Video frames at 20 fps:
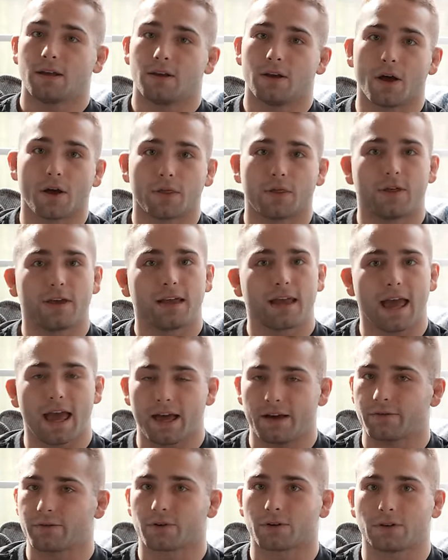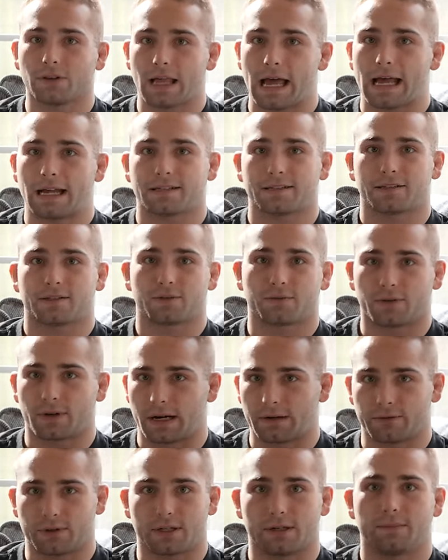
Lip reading: nothing ever lasts forever.